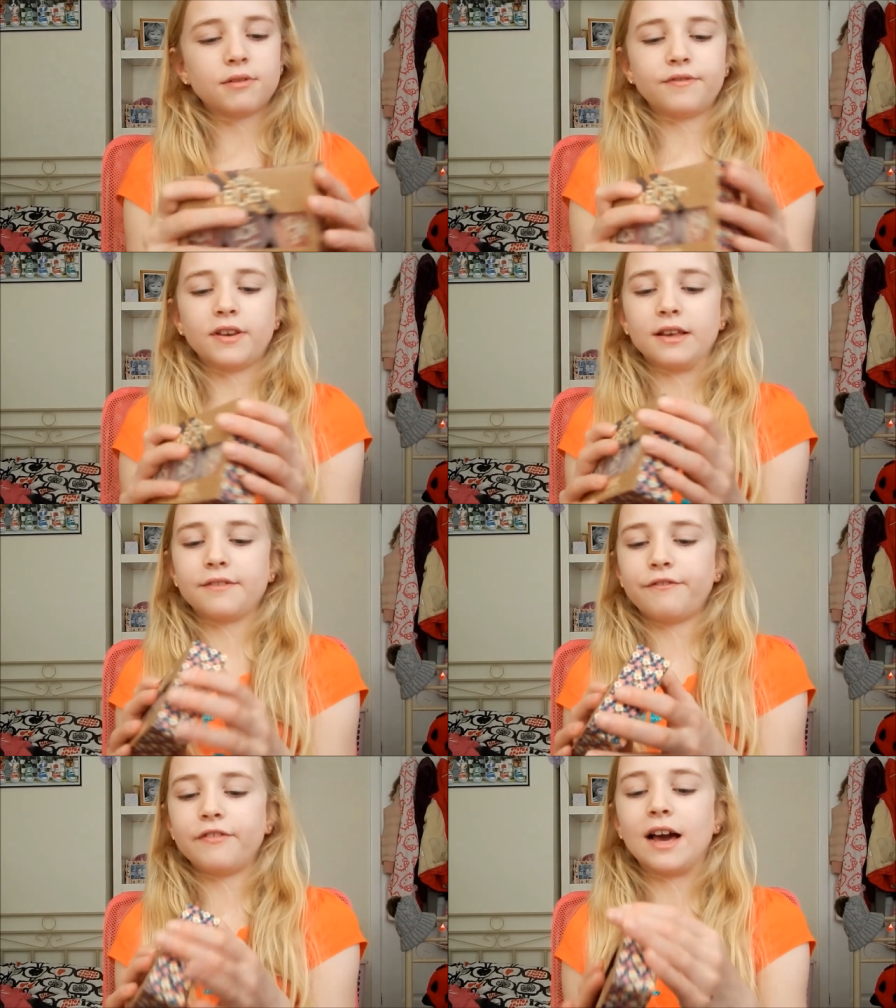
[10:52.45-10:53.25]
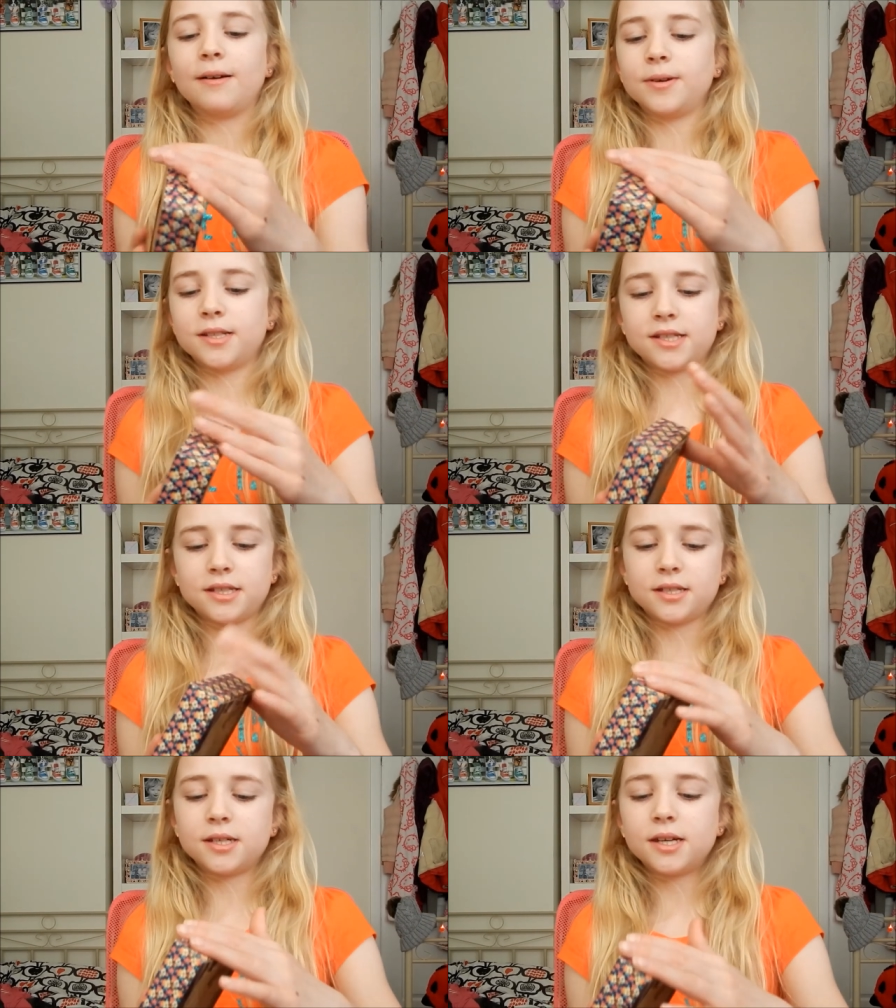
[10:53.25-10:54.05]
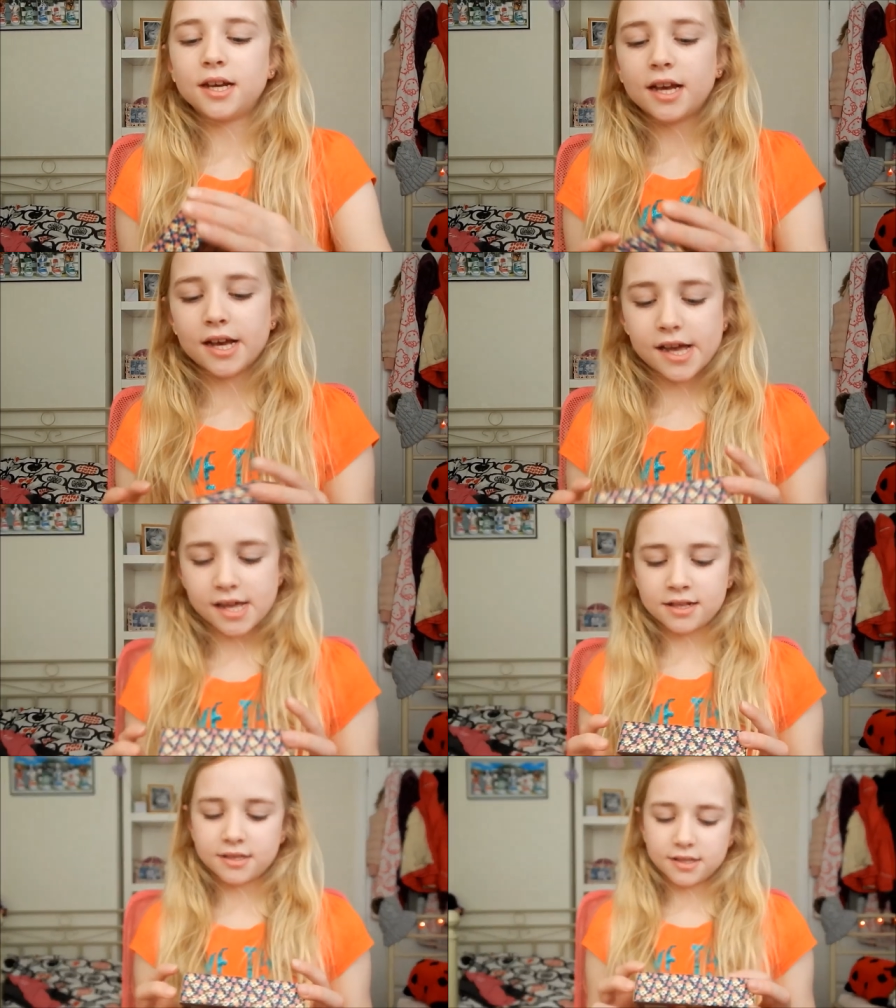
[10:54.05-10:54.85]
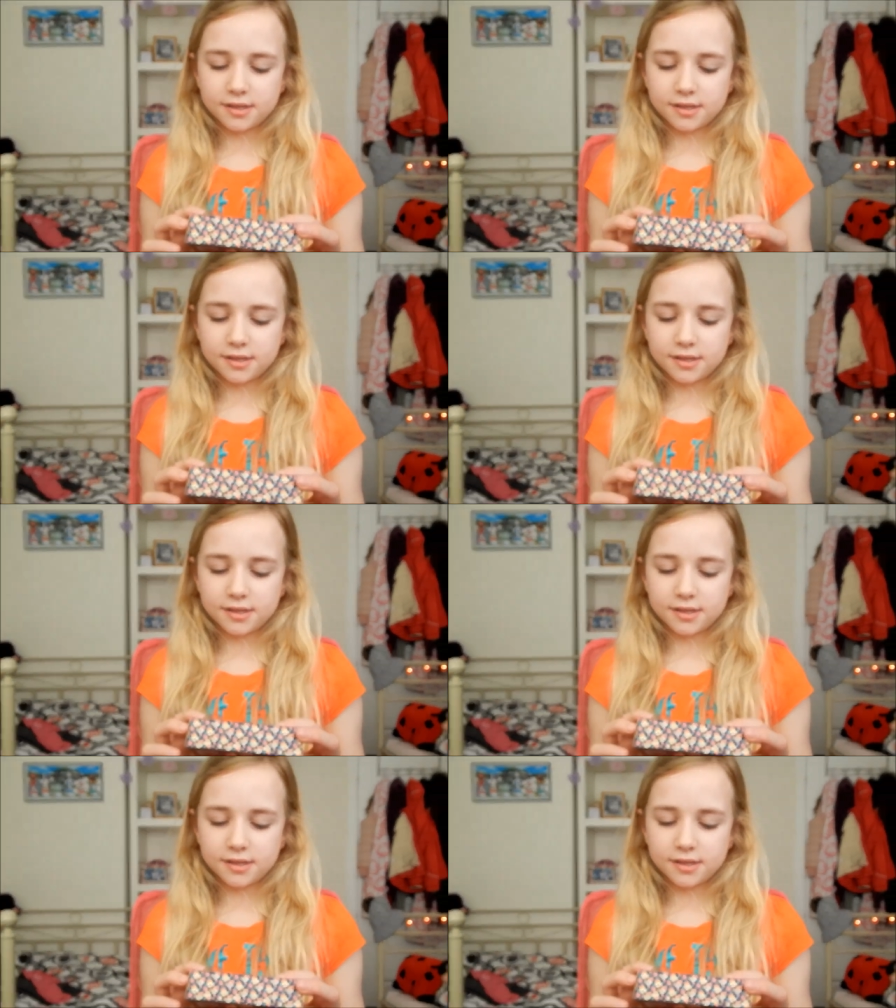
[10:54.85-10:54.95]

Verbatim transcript: with like flowers and